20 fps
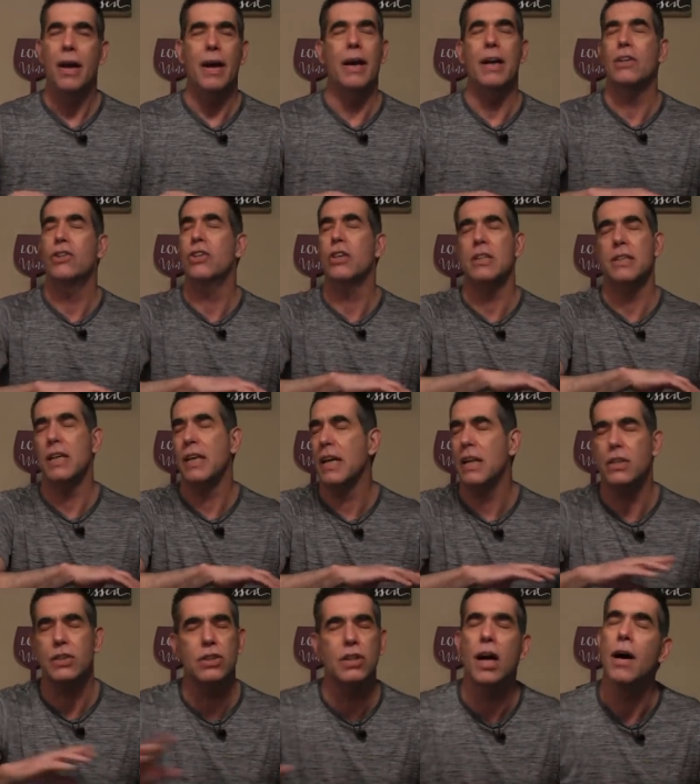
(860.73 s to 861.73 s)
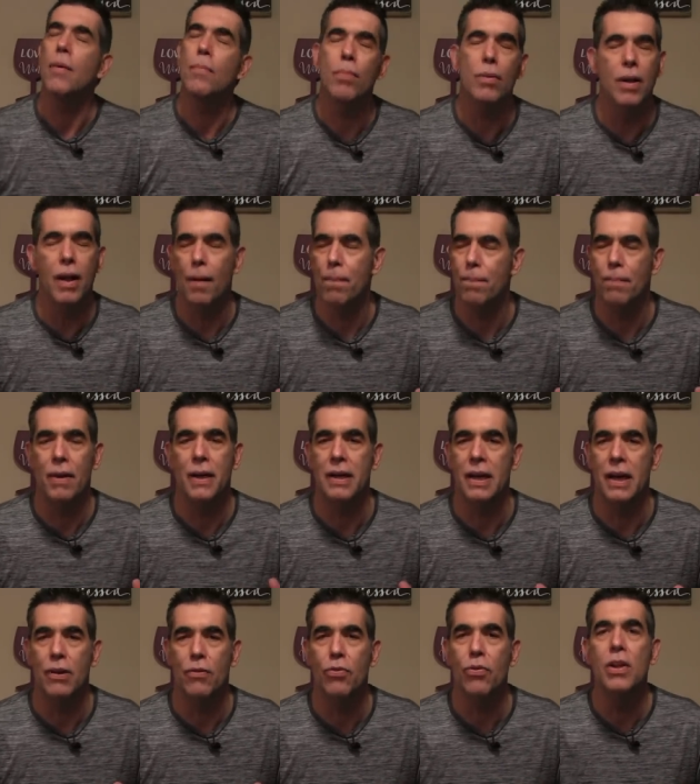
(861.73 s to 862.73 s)
It just, it gets tumbled up. It,
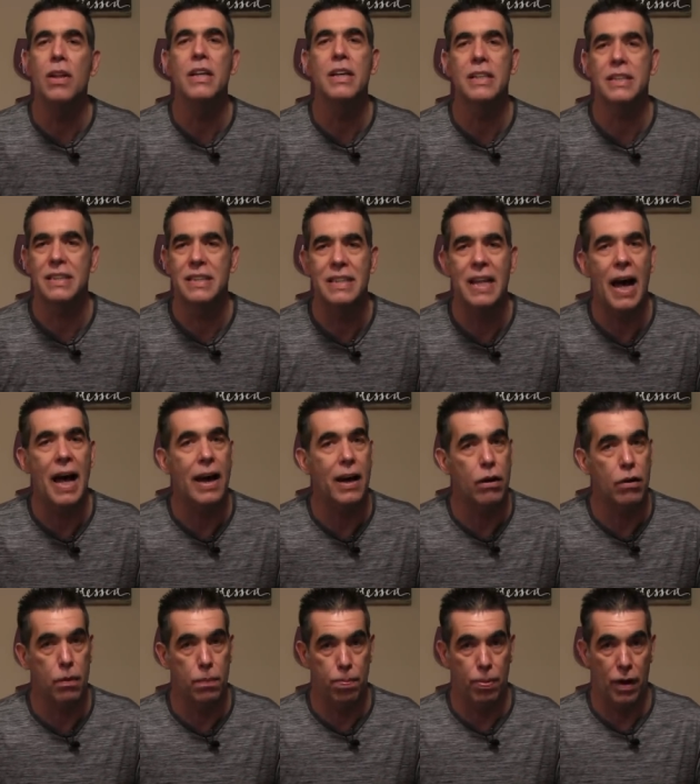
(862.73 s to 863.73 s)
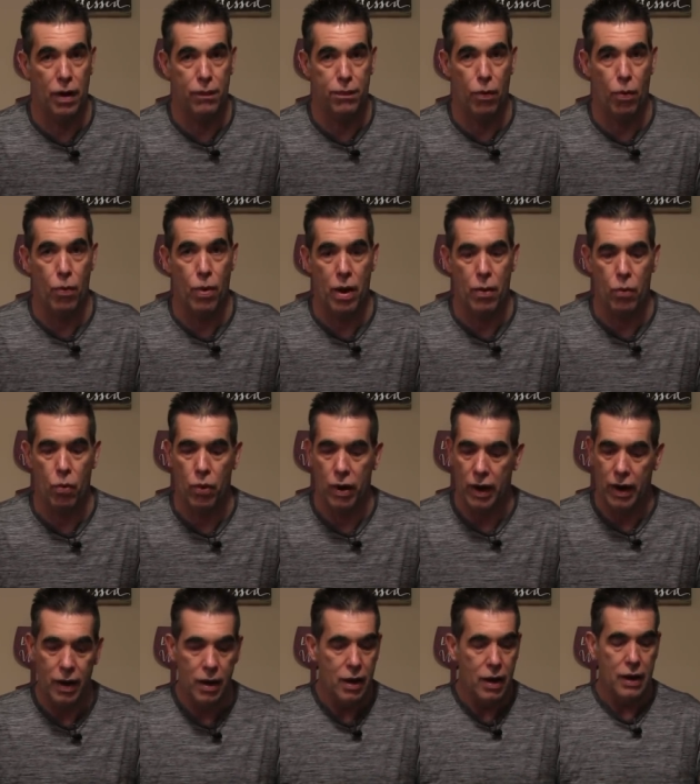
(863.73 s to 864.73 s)
it really is not a good plug for white
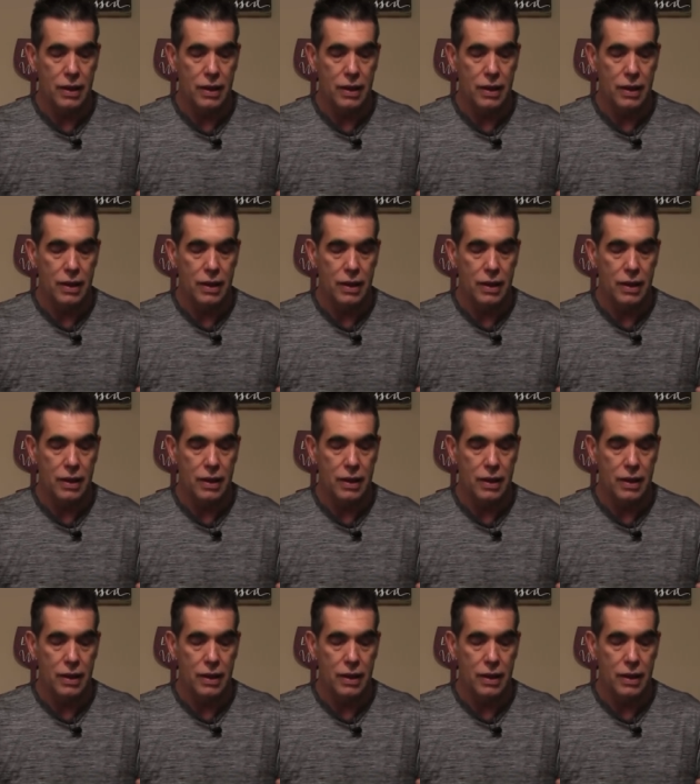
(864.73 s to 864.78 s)
water.